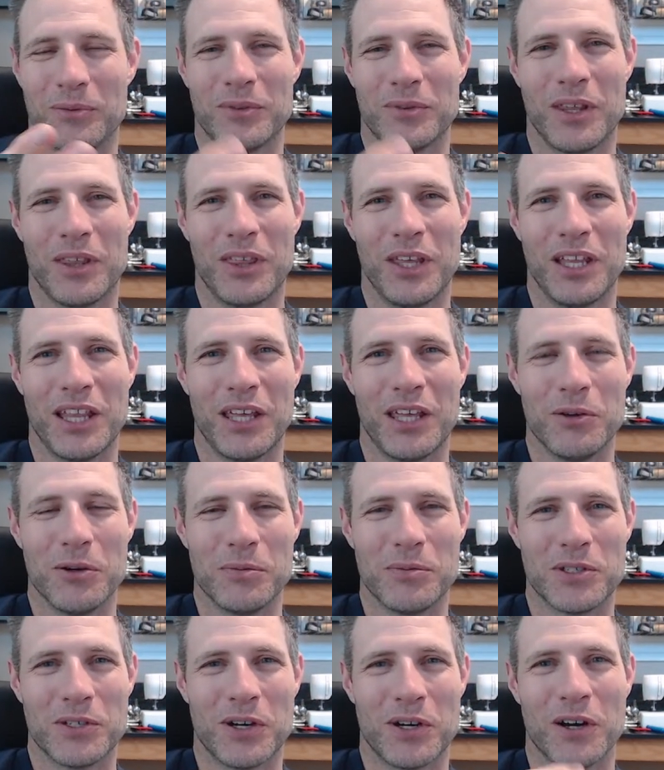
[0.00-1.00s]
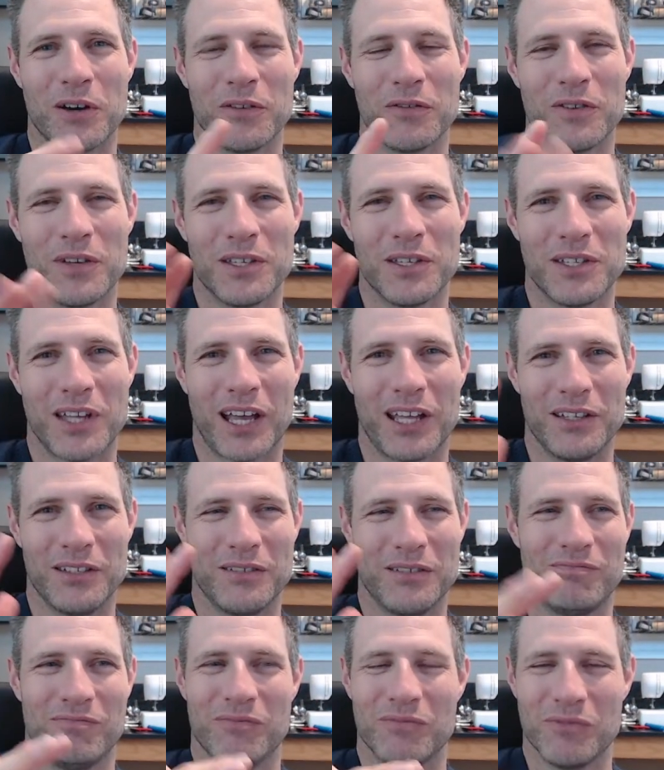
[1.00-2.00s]
thing that you observe is not
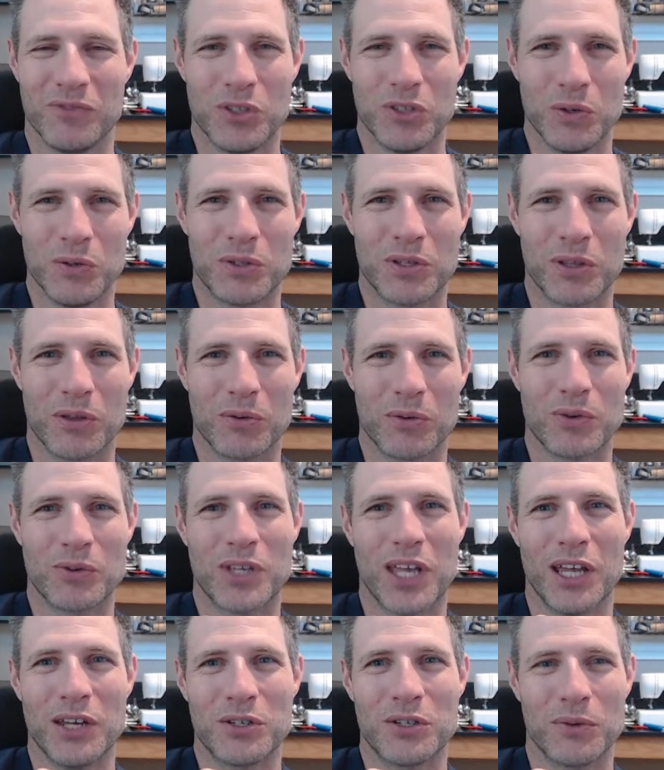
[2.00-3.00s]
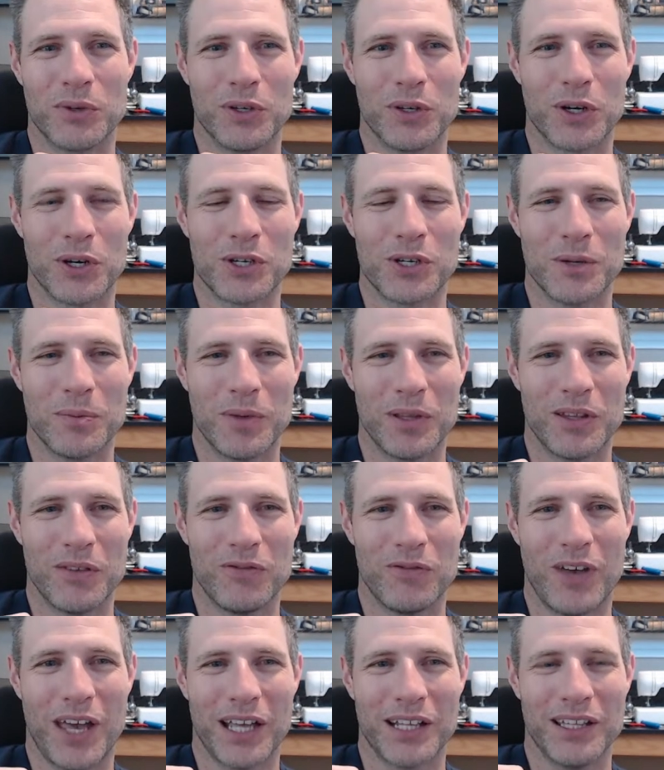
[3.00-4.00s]
due to the rotational inertia, but the
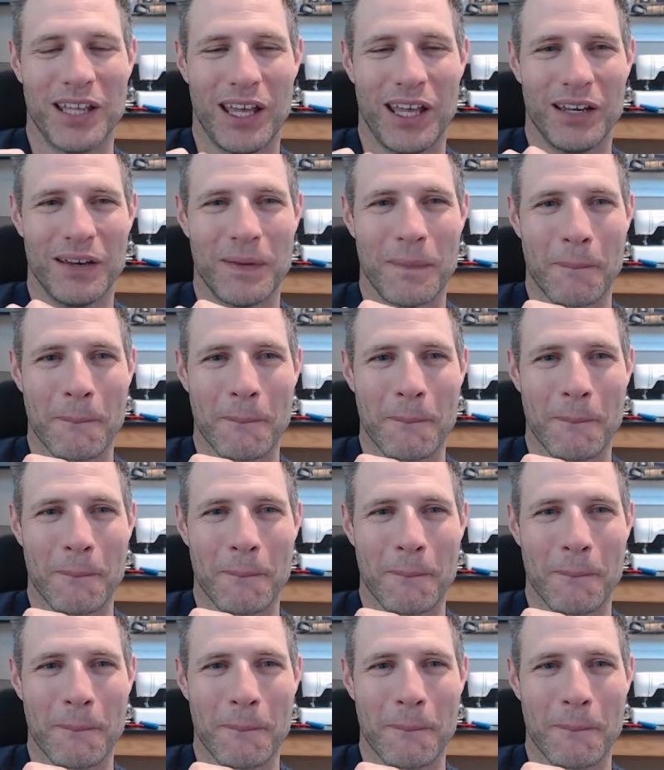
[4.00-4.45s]
fact that